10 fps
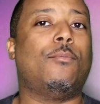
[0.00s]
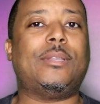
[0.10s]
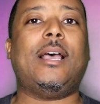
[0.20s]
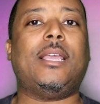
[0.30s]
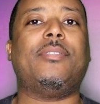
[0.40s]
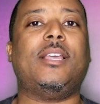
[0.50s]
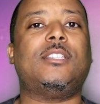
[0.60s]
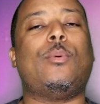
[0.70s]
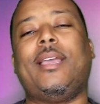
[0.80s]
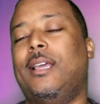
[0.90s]
without giving
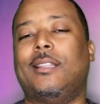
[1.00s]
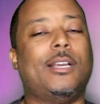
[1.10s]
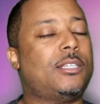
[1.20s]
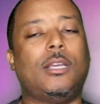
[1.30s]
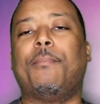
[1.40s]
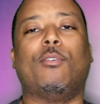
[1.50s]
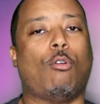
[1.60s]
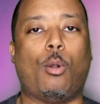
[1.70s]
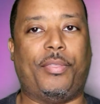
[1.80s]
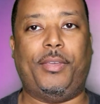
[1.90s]
things away, there's something
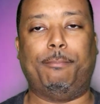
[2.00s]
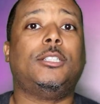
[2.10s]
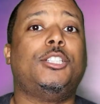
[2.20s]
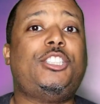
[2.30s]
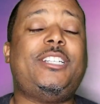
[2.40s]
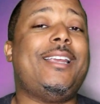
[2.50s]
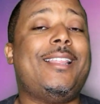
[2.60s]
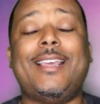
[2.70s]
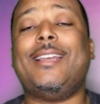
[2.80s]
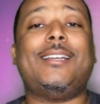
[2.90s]
wrong with him. She
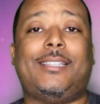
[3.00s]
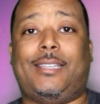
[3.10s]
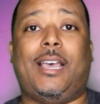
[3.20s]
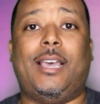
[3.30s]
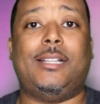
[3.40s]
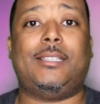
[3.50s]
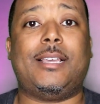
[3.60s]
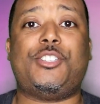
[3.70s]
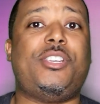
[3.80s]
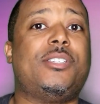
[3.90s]
then decides
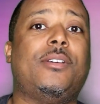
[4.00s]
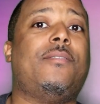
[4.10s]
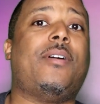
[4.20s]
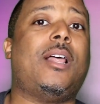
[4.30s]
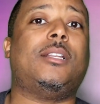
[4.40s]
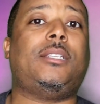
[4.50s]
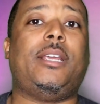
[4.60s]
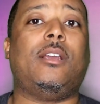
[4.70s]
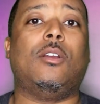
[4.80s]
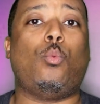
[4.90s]
that she's gonna
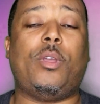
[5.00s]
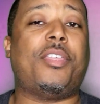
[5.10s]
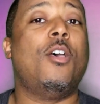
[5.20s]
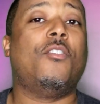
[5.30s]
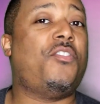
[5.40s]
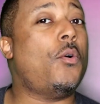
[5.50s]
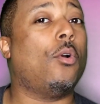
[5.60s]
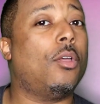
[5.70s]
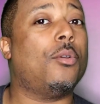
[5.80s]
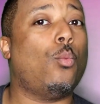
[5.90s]
volunteer with
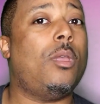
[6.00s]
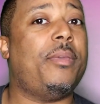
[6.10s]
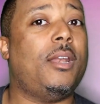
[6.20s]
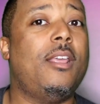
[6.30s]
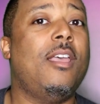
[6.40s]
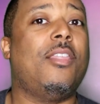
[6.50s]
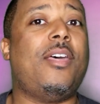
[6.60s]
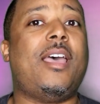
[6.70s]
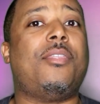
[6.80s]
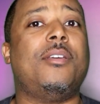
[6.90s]
4 other women,
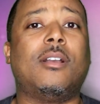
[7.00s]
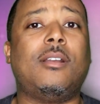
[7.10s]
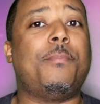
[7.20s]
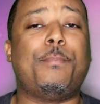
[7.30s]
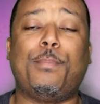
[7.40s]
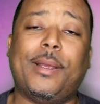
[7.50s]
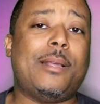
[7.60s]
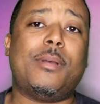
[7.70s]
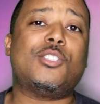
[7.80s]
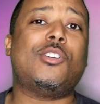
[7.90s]
that they're gonna
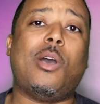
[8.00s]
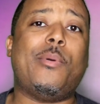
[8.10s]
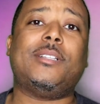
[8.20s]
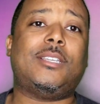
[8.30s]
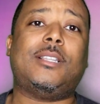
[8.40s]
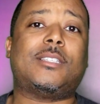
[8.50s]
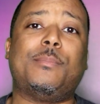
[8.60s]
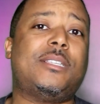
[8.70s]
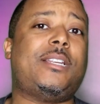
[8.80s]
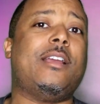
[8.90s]
pretty much go into this
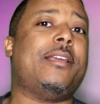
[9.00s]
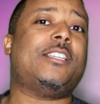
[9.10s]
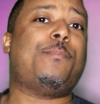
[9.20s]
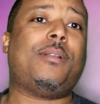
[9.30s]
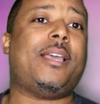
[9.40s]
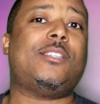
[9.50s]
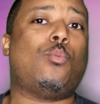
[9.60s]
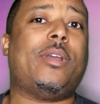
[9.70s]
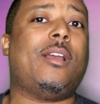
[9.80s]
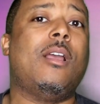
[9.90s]
mysterious place
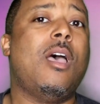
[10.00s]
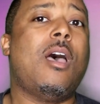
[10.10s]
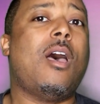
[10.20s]
where